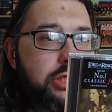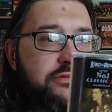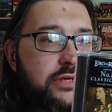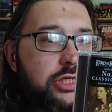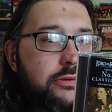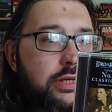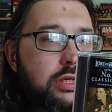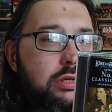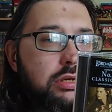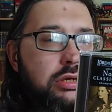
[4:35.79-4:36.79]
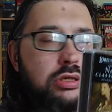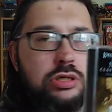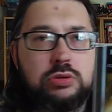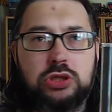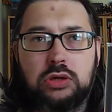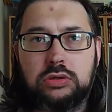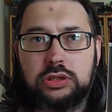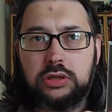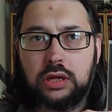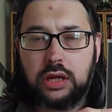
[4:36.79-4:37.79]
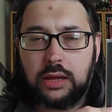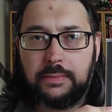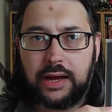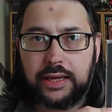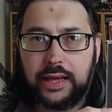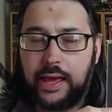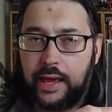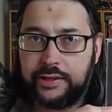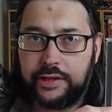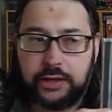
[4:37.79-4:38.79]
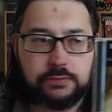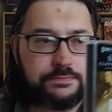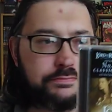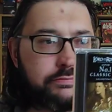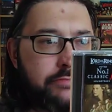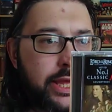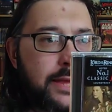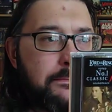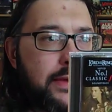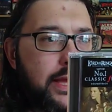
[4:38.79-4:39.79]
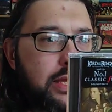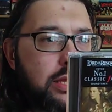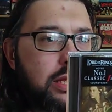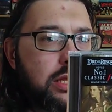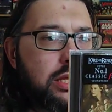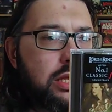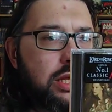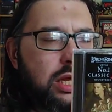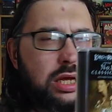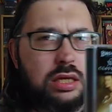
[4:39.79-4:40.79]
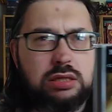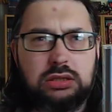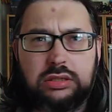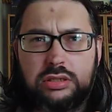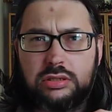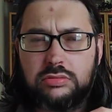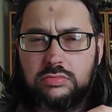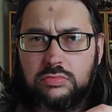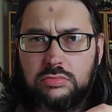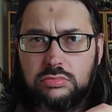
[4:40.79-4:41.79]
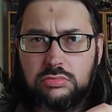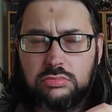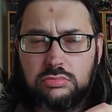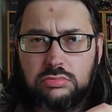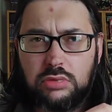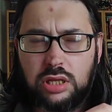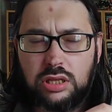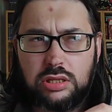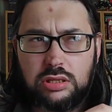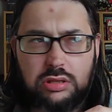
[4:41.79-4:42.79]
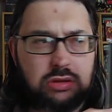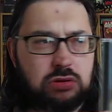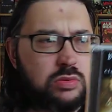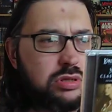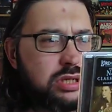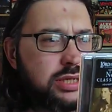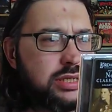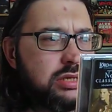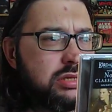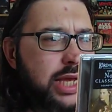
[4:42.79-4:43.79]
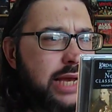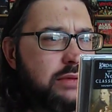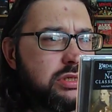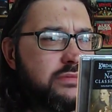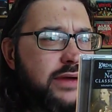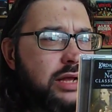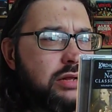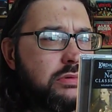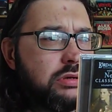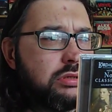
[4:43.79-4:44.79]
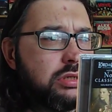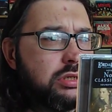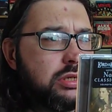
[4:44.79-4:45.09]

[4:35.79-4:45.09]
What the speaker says: featuring two songs by Enya, May It Be, and I think the other one is in The Council of Elrond,